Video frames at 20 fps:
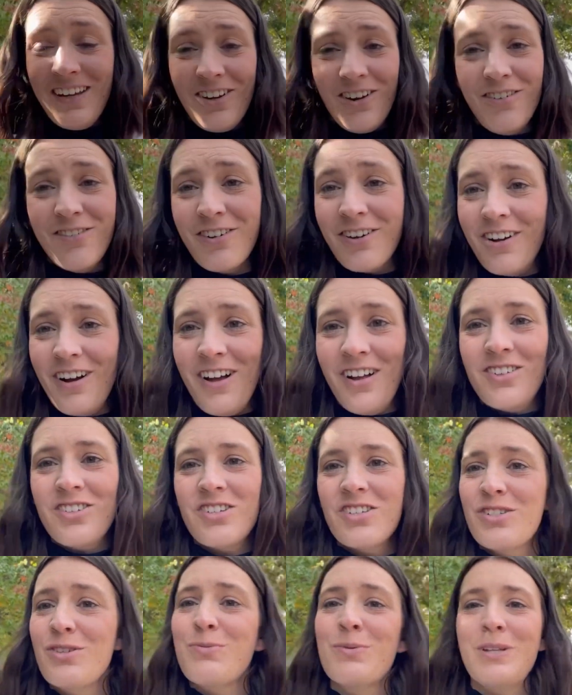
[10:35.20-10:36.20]
overall,
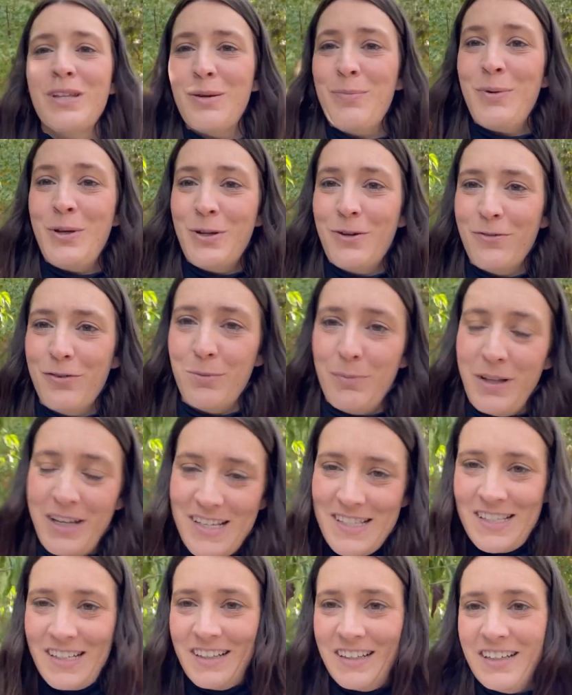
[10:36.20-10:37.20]
just a really beautiful
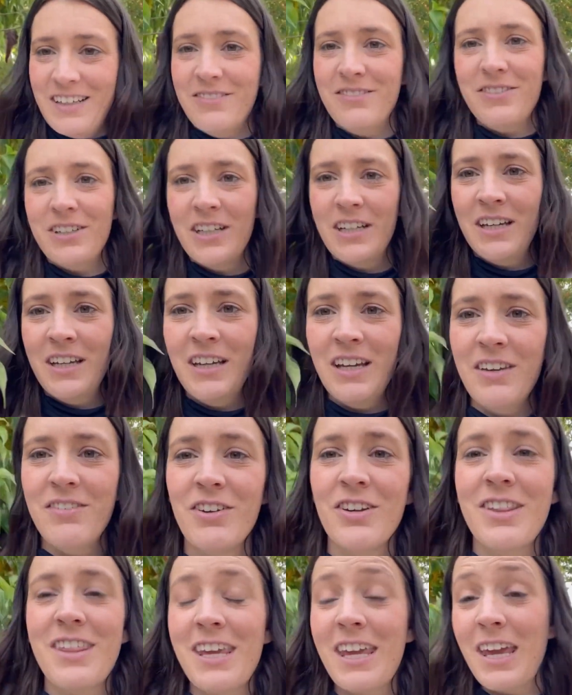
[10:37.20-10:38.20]
place to live. If
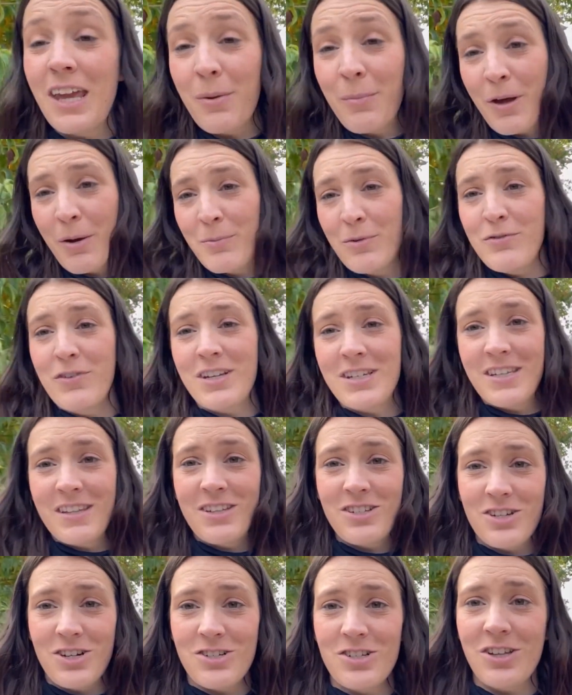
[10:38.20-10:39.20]
you're thinking about moving to the
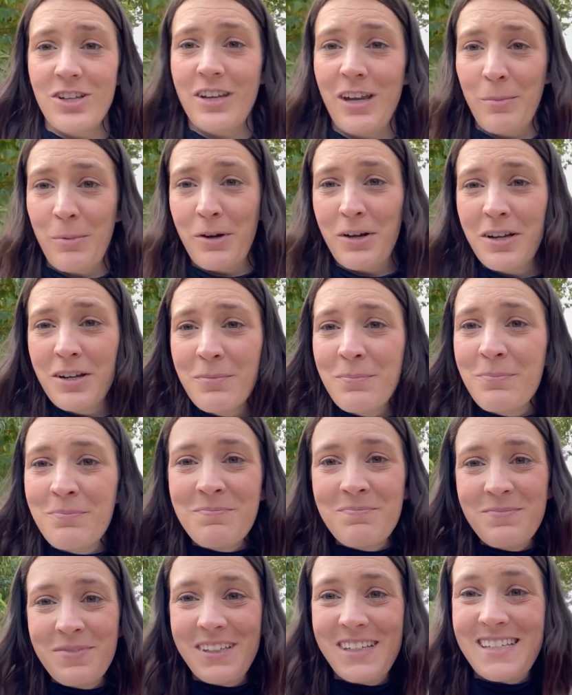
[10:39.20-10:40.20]
Churchill neighborhood,
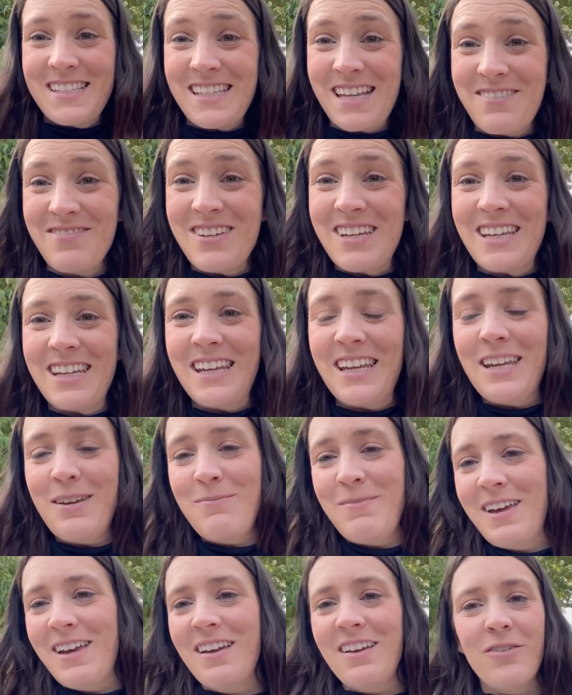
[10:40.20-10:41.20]
please send me an
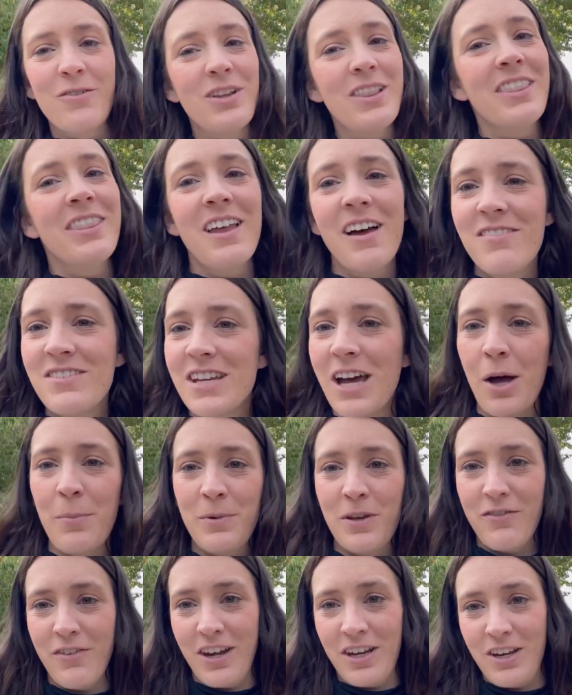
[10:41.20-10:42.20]
email. I would love to help
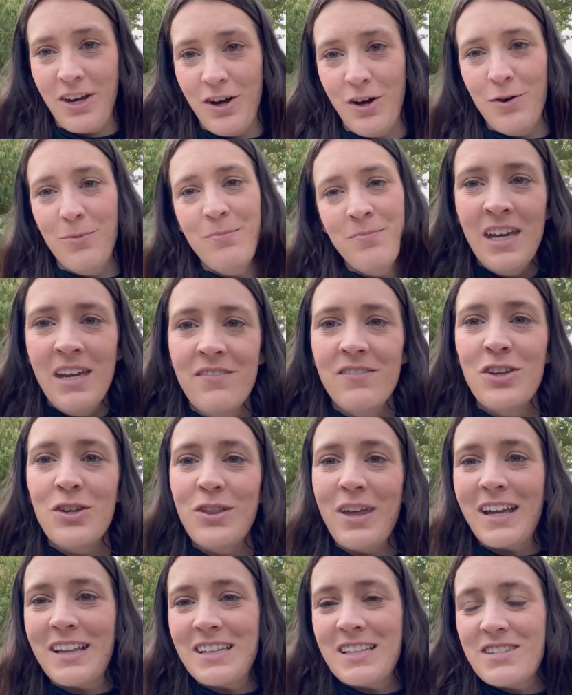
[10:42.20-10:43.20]
you find a home. If you
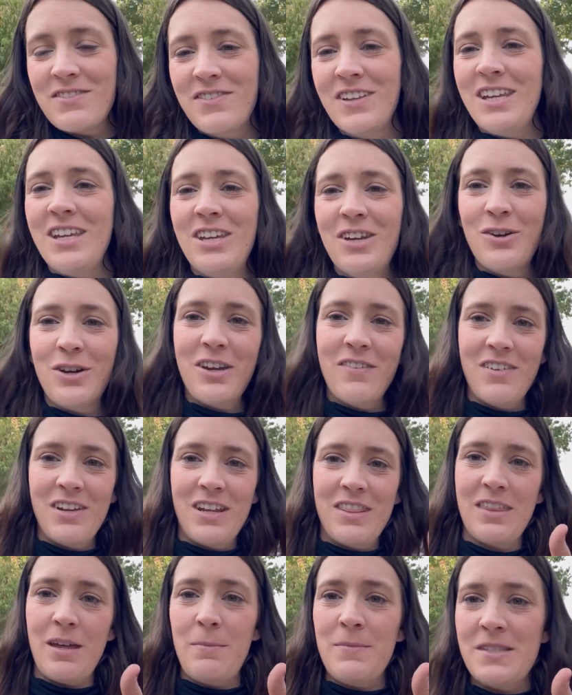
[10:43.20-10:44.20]
like this video, give it a
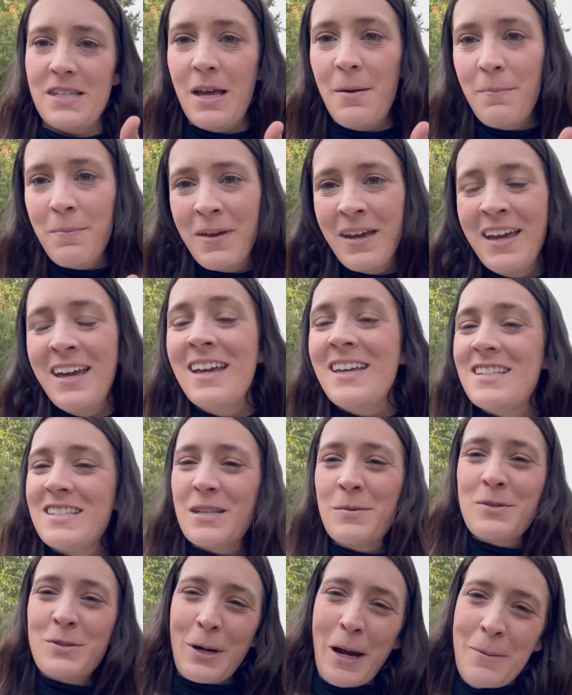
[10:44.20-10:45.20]
thumbs up and
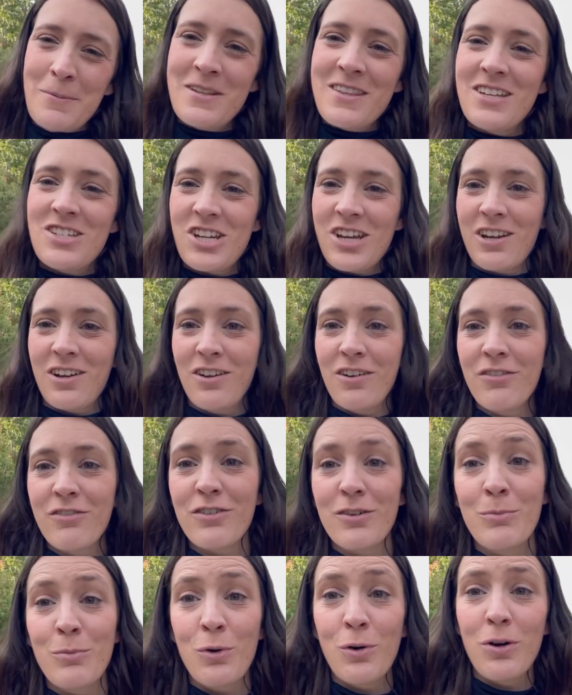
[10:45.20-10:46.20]
subscribe to the channel
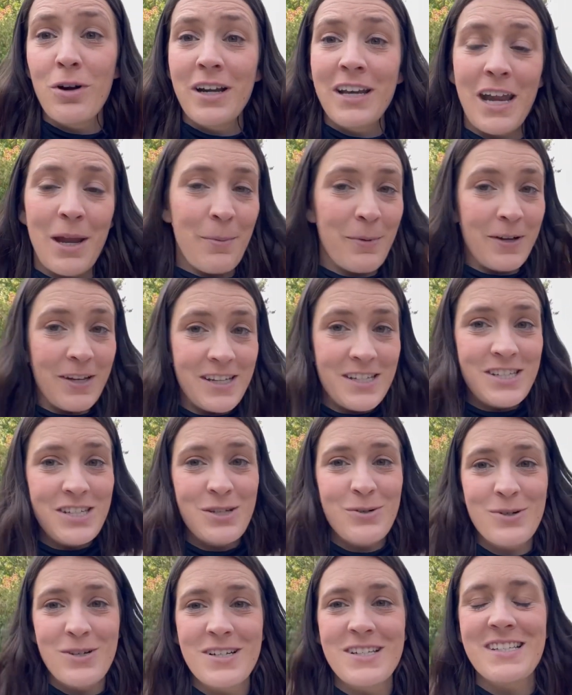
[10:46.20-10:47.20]
for more neighborhood
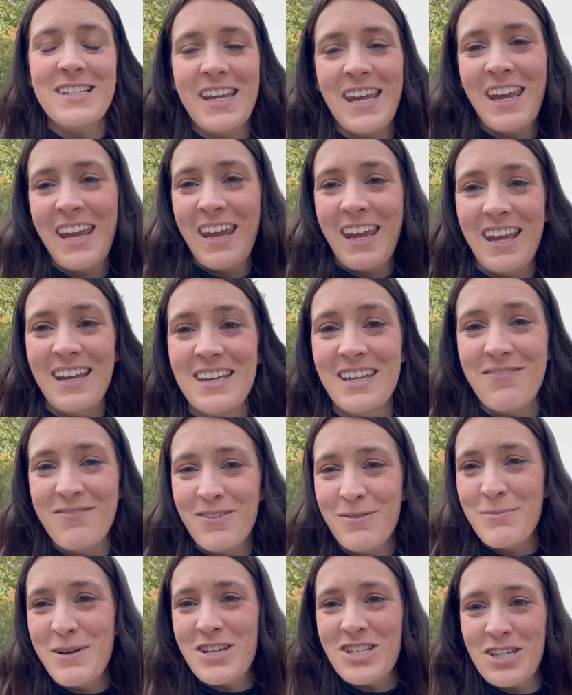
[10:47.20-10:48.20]
tours and
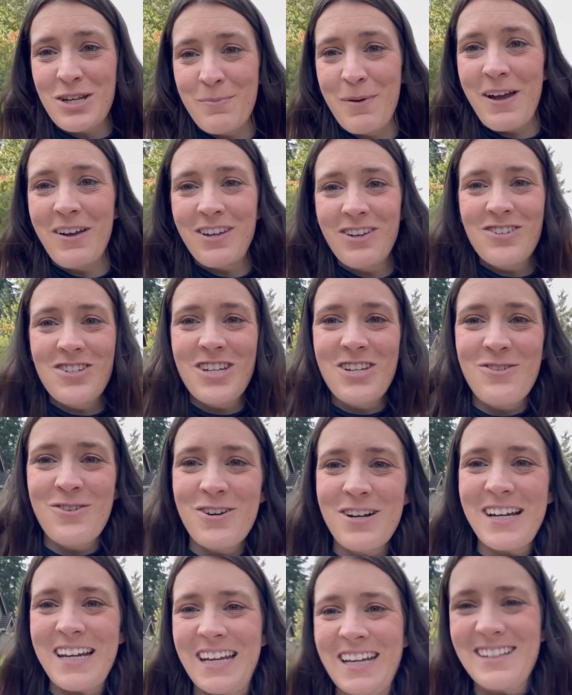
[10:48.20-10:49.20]
information about Eugene,
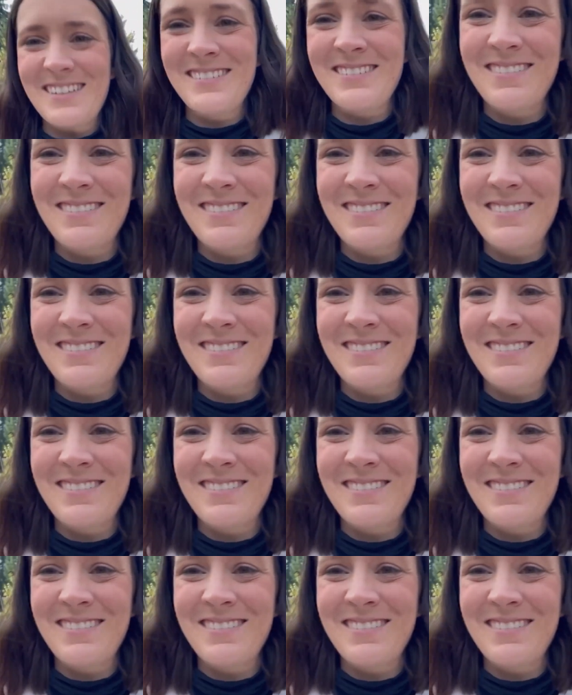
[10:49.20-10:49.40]
Oregon.